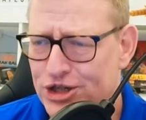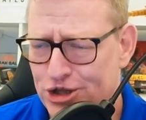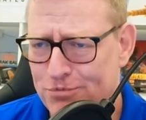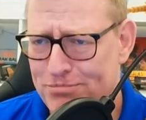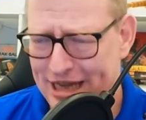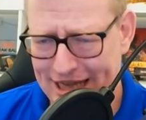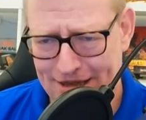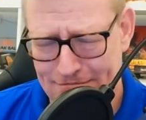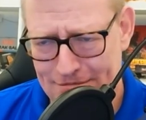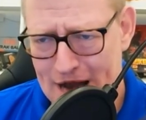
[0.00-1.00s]
should
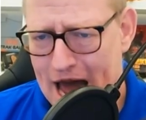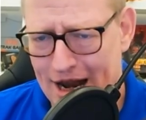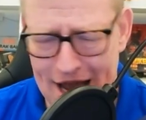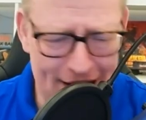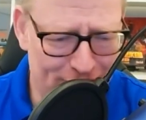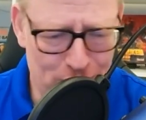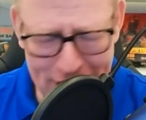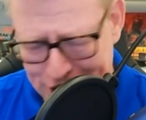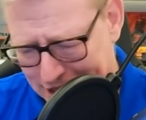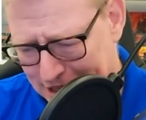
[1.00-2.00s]
be not a lot of
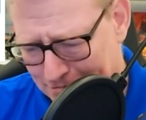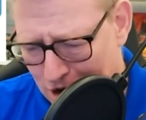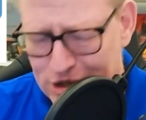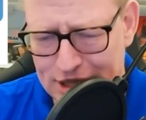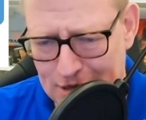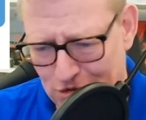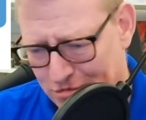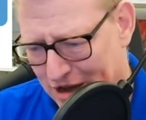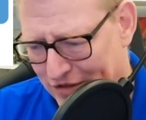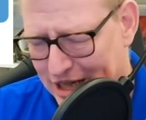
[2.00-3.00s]
questions, and most of them will be of a